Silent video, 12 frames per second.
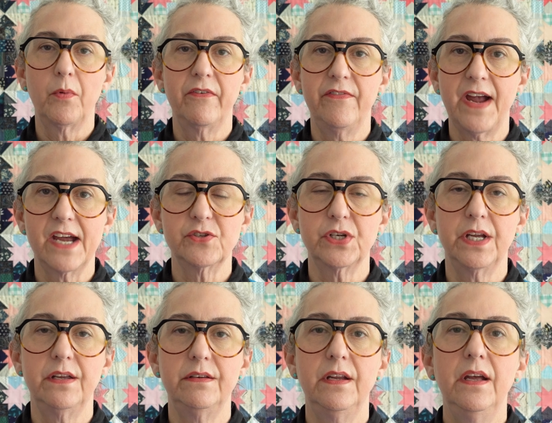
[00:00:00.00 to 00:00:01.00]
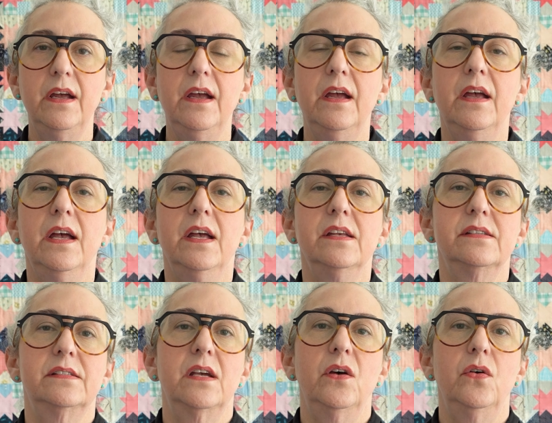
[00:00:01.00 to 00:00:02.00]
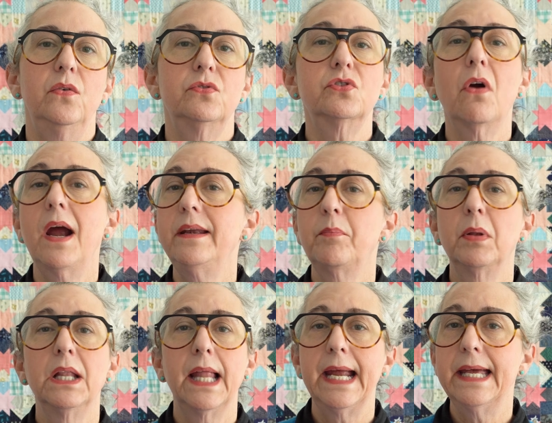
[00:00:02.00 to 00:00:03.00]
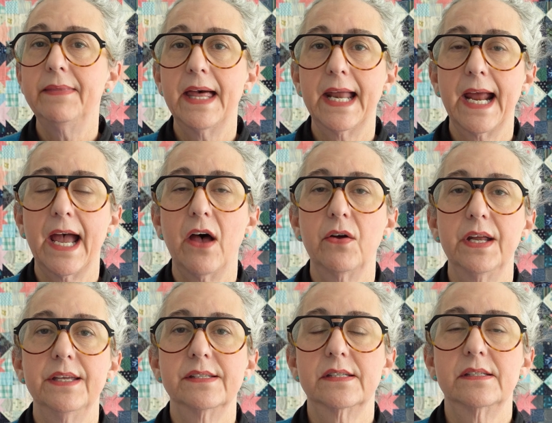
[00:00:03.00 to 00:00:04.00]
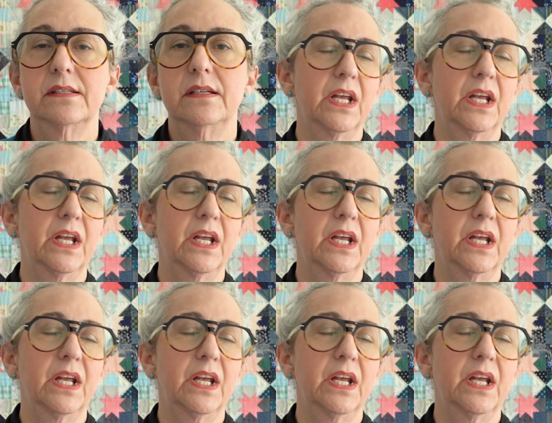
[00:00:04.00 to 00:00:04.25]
or fashion. So trying to plan that out is